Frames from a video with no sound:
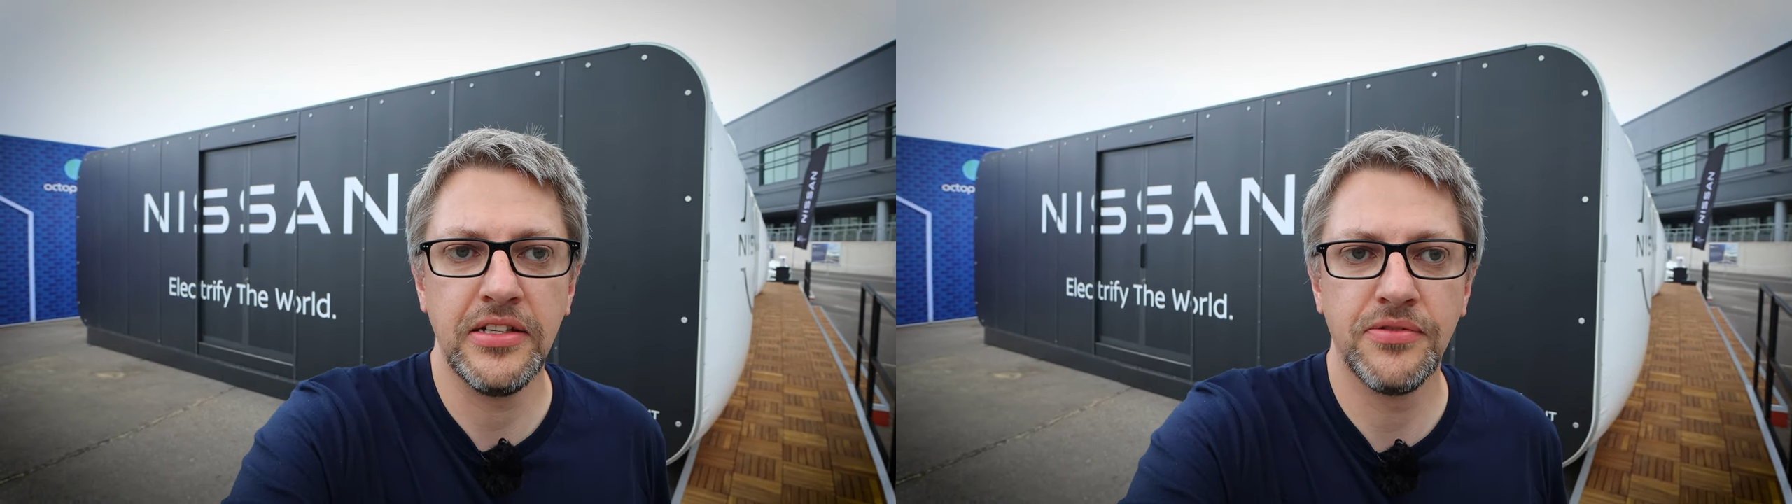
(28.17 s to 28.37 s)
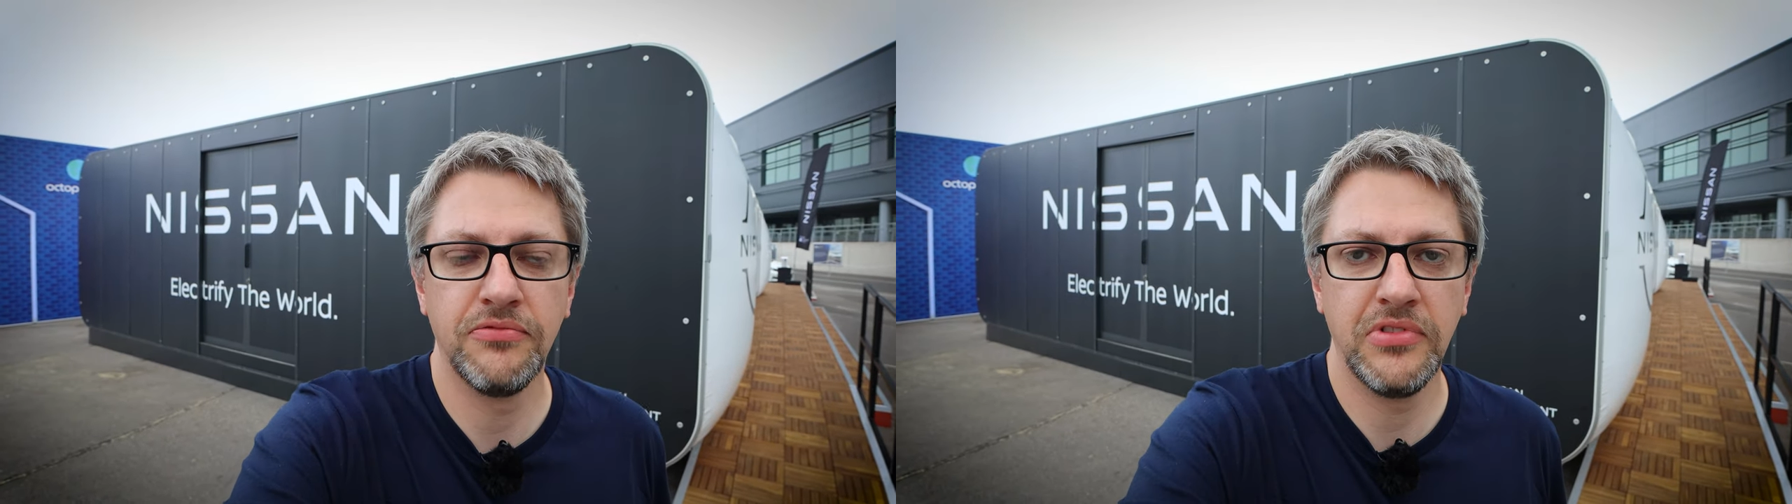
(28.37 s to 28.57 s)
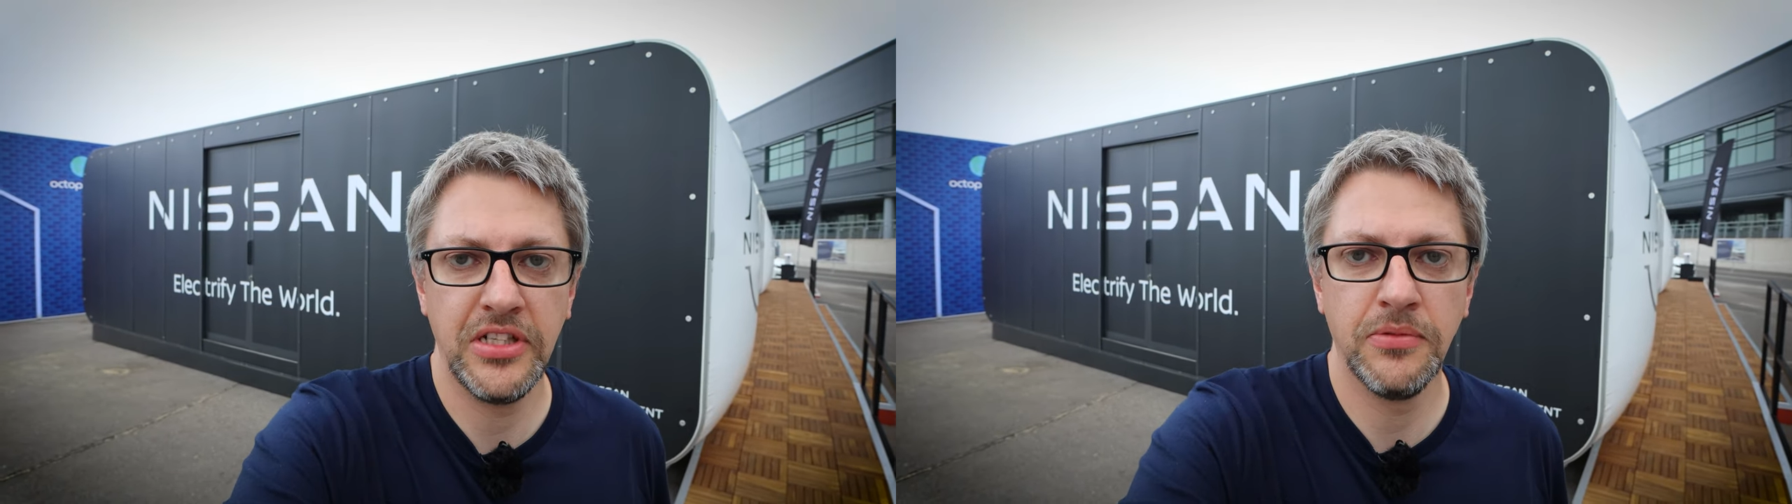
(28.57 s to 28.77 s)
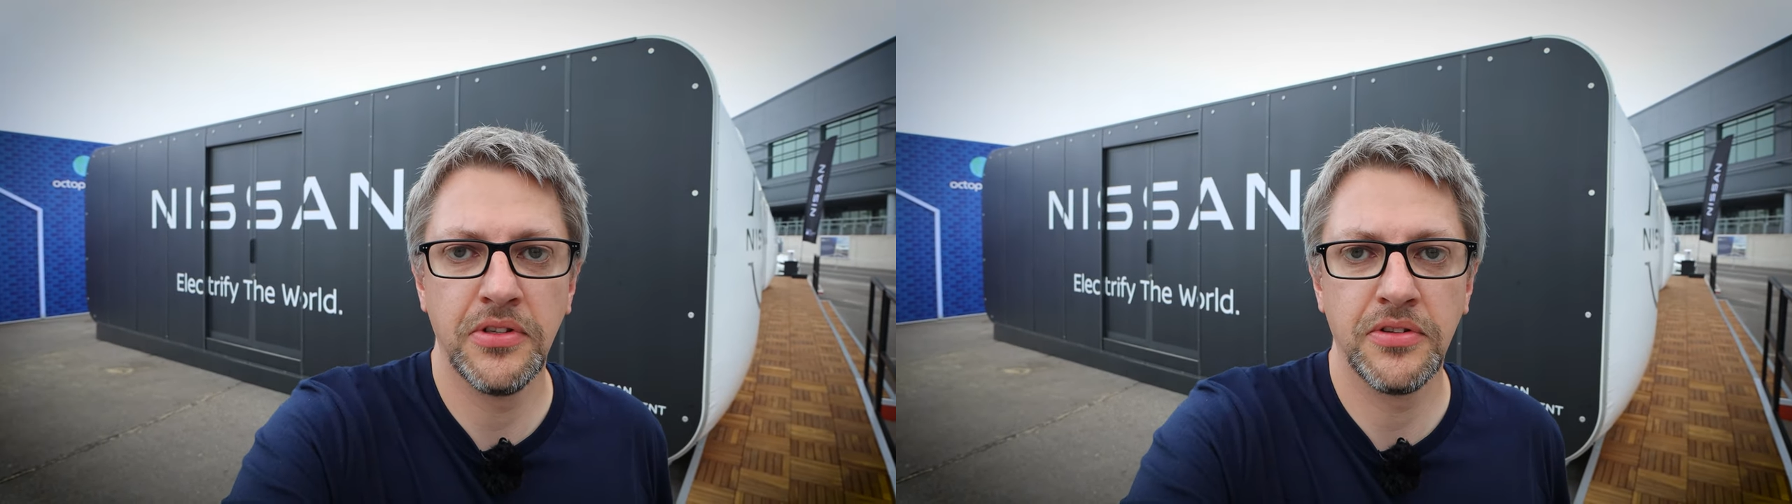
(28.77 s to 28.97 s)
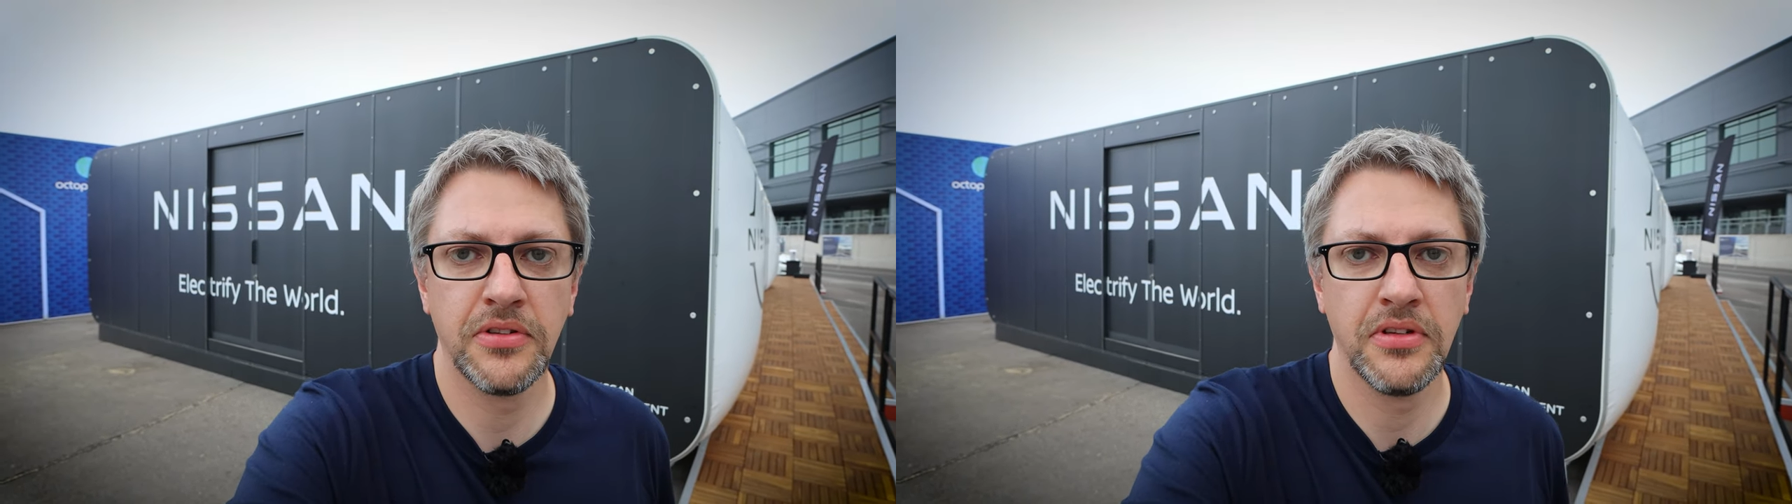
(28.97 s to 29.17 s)
It's really
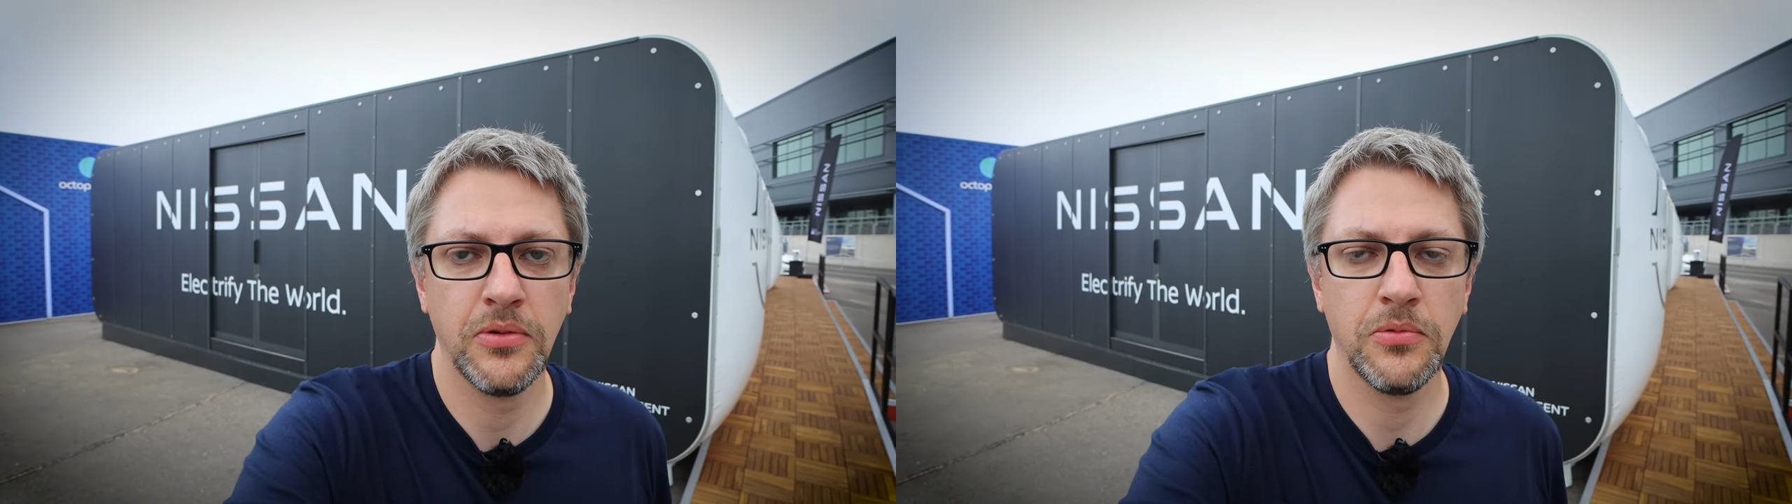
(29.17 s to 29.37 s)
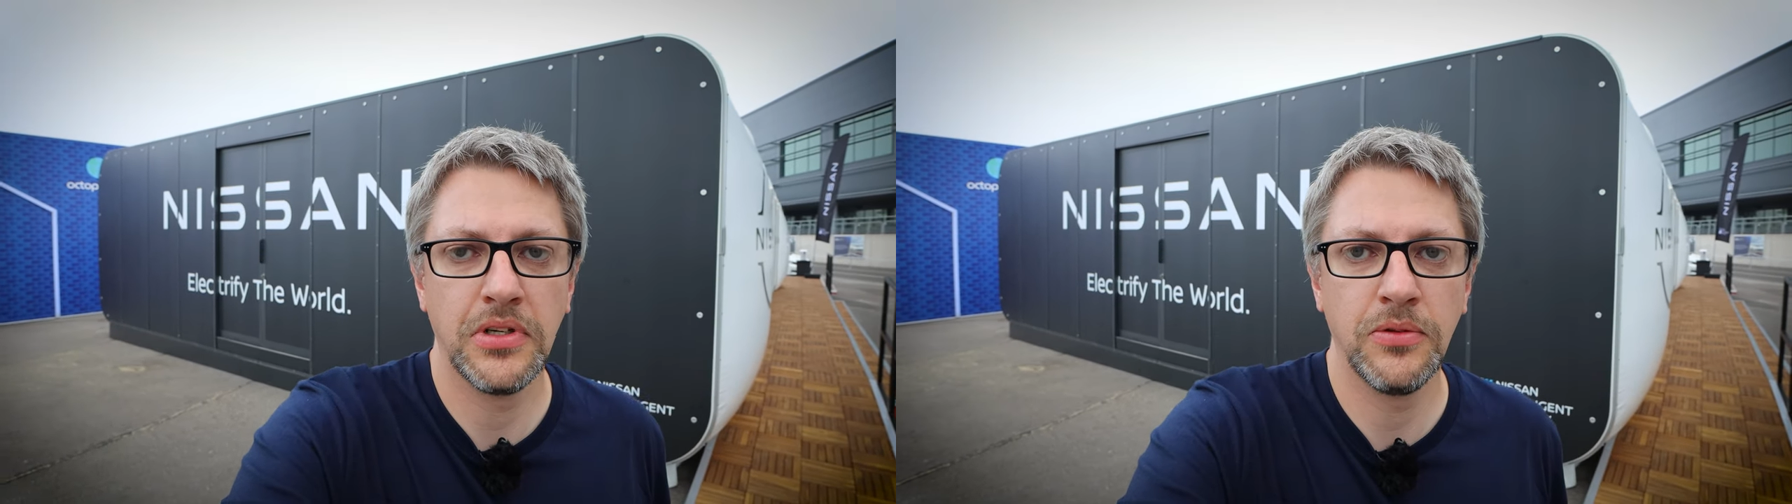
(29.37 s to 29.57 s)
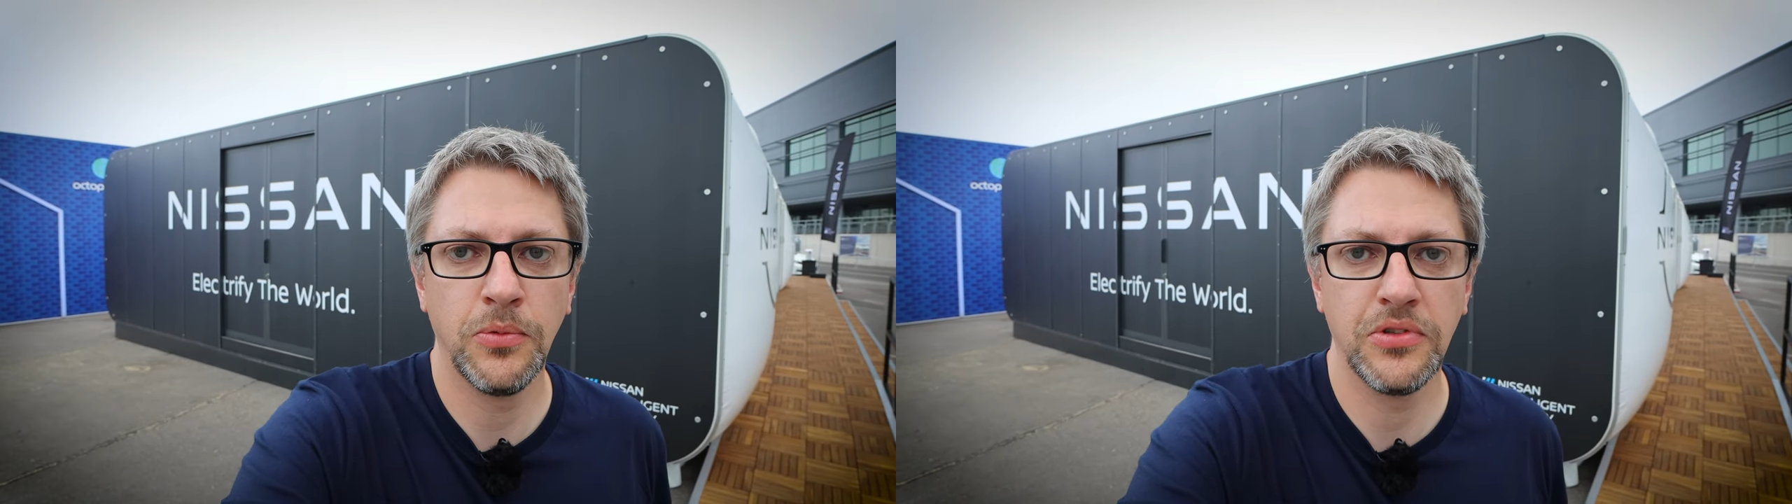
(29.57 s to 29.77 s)
worthwhile